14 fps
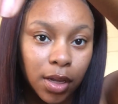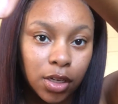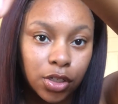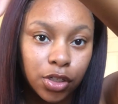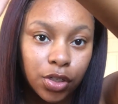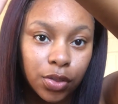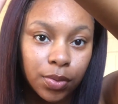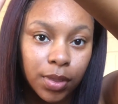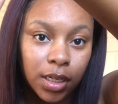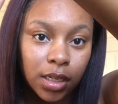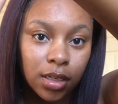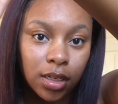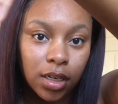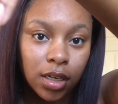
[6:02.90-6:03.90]
major to
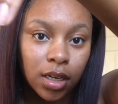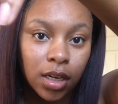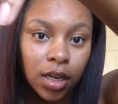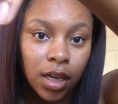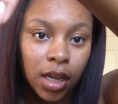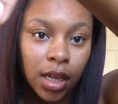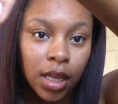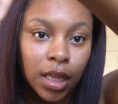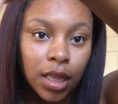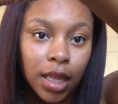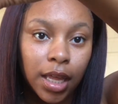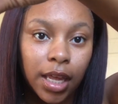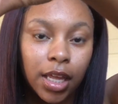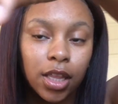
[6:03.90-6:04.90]
it.
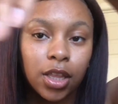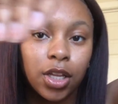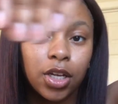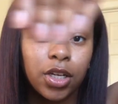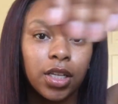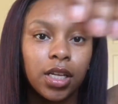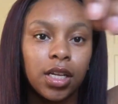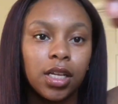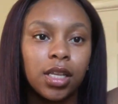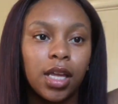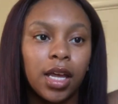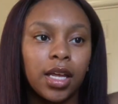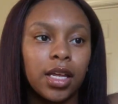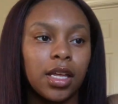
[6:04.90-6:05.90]
Like it literally,
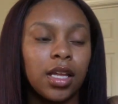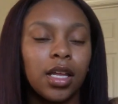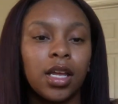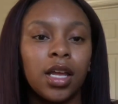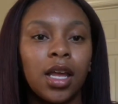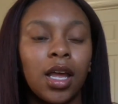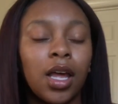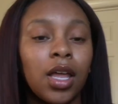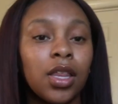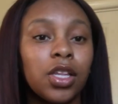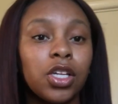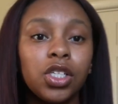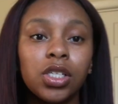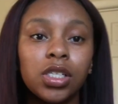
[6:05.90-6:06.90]
like
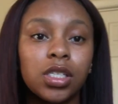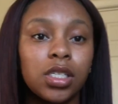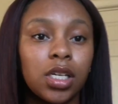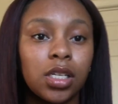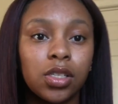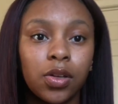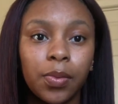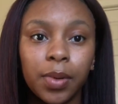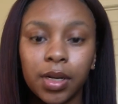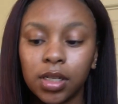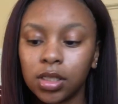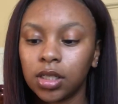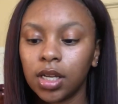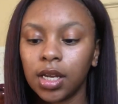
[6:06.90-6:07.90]
this should just shed so
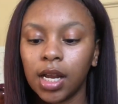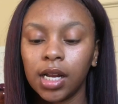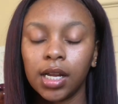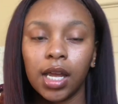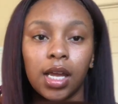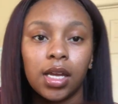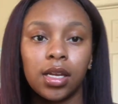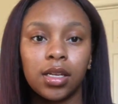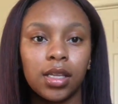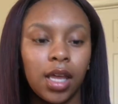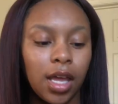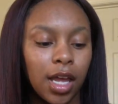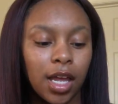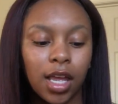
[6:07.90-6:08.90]
much and I can't,
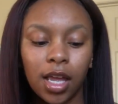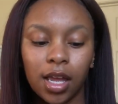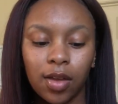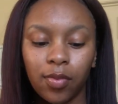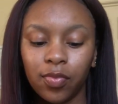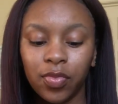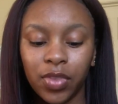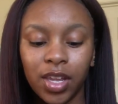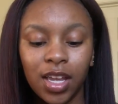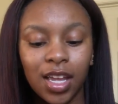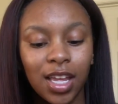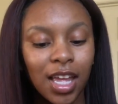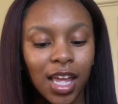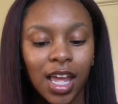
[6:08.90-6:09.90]
like I can't.
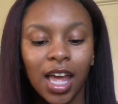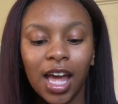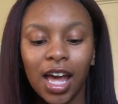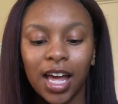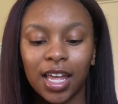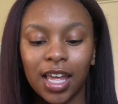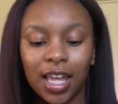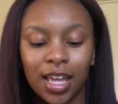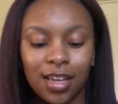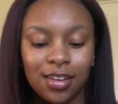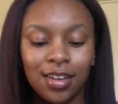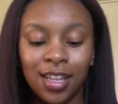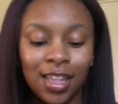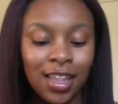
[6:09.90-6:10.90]
I
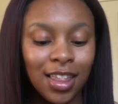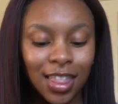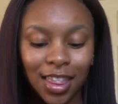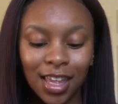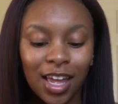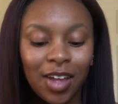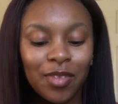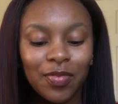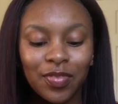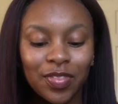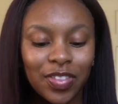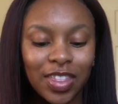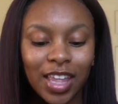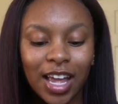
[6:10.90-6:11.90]
can't.
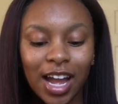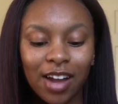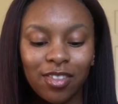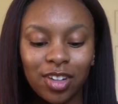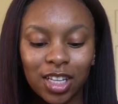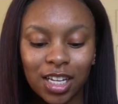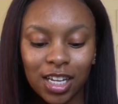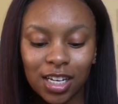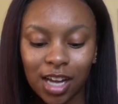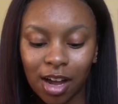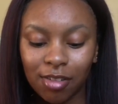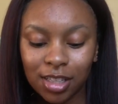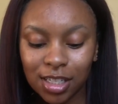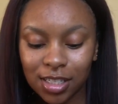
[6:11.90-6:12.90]
Like I really
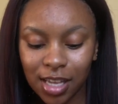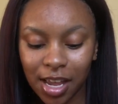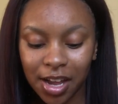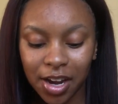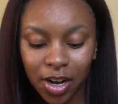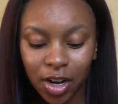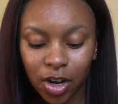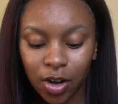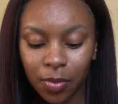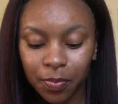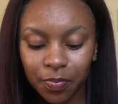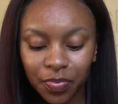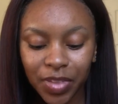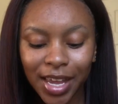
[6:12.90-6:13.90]
cannot with this hair.
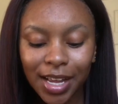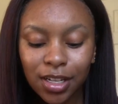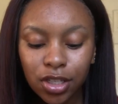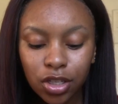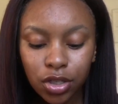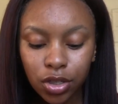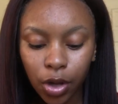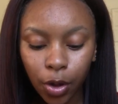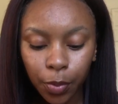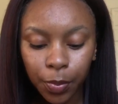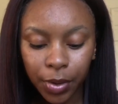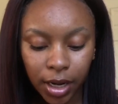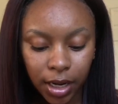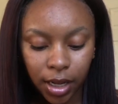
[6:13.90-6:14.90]
It's so
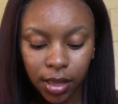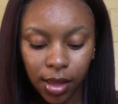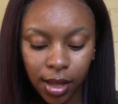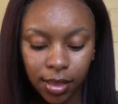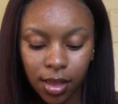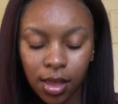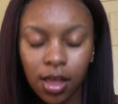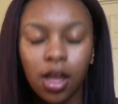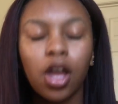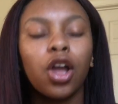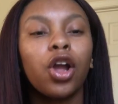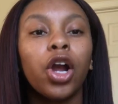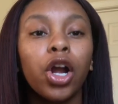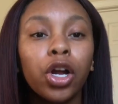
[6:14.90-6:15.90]
pretty, like the
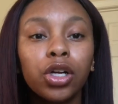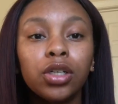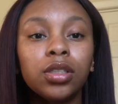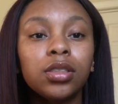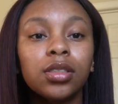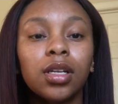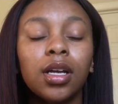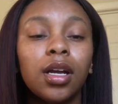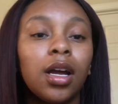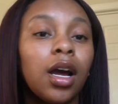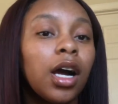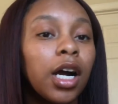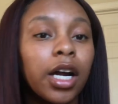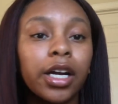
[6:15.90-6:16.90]
curls
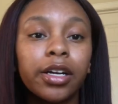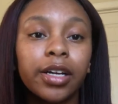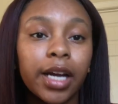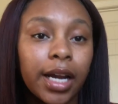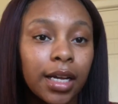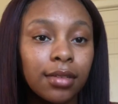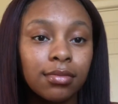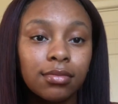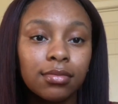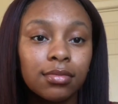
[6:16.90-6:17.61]
are great.